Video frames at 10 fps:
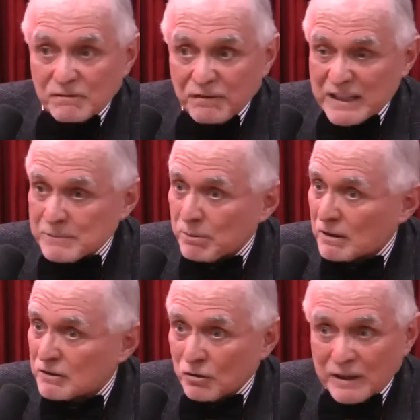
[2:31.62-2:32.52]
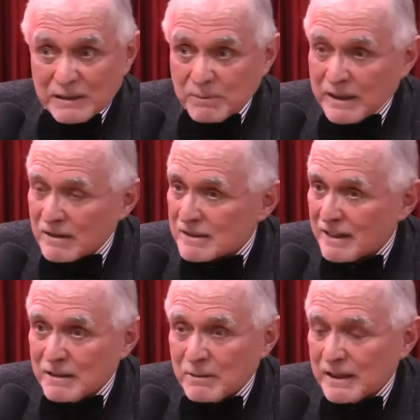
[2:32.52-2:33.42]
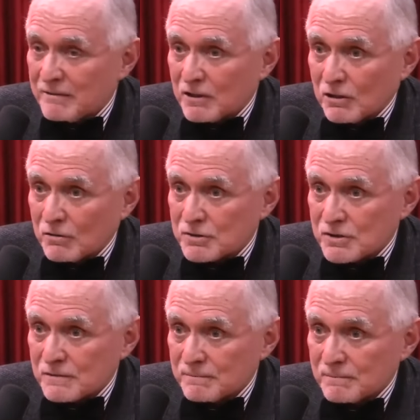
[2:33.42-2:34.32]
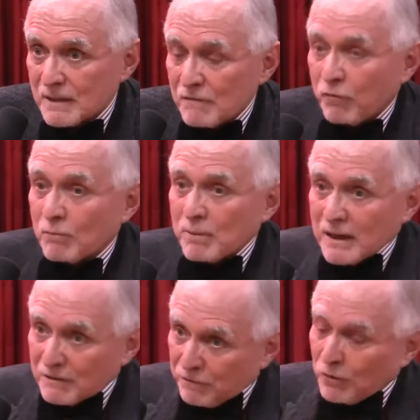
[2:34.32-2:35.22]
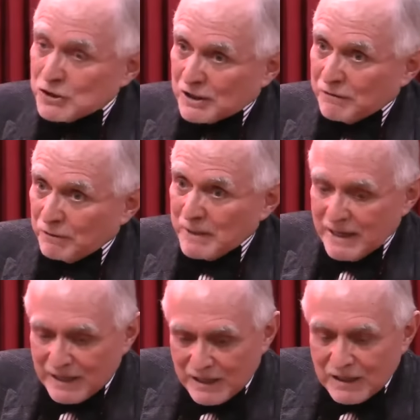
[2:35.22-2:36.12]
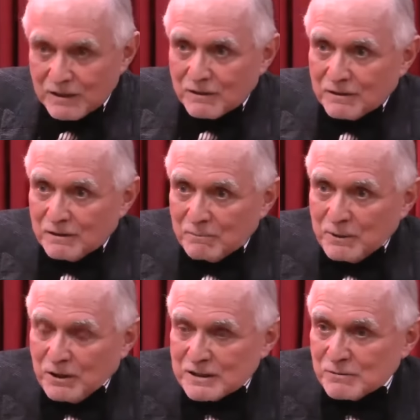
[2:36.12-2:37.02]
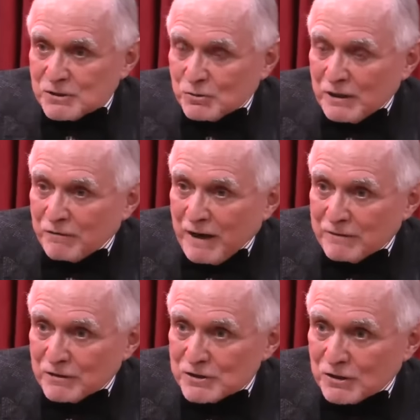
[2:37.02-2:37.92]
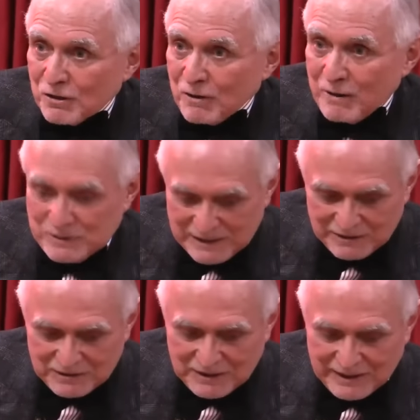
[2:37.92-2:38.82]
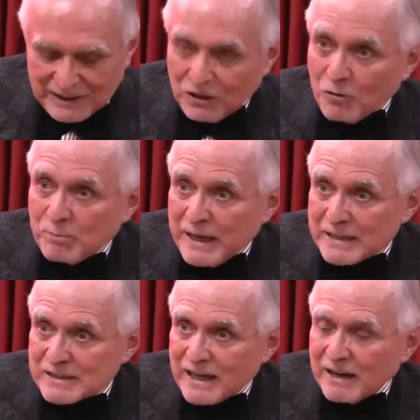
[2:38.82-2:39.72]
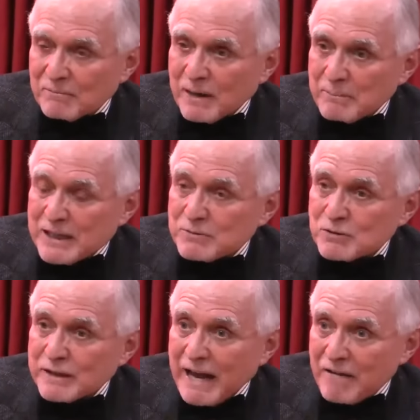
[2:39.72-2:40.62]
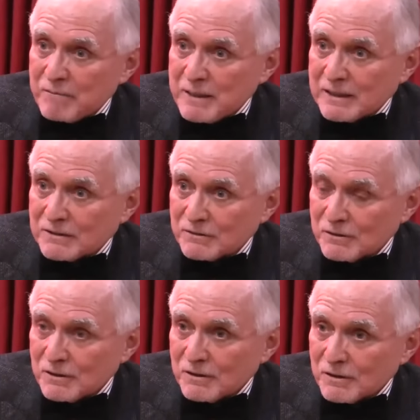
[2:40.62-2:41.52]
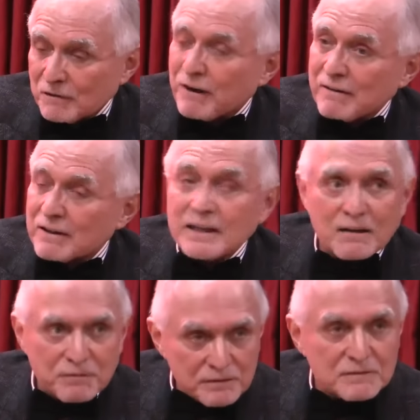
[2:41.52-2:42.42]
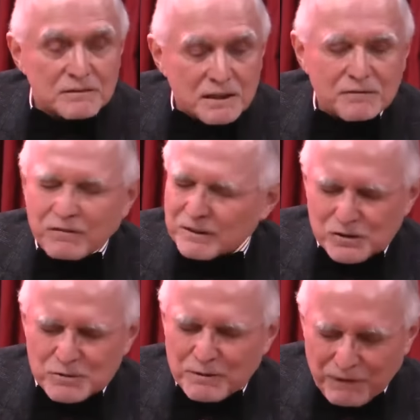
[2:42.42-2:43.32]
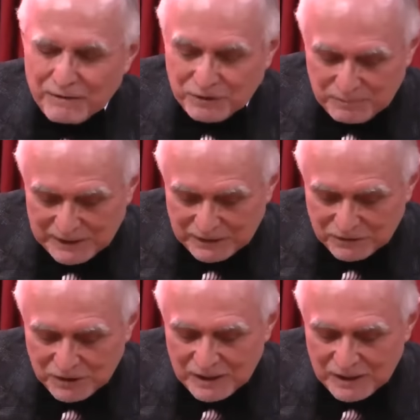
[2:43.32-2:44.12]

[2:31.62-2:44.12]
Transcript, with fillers: Facebook nor anybody else, anybody even close. For, but unfortunately for me, because it was 25 years ago, I was at a low base. My base was only half a million, or five, yeah, uh, excuse me, 500 million.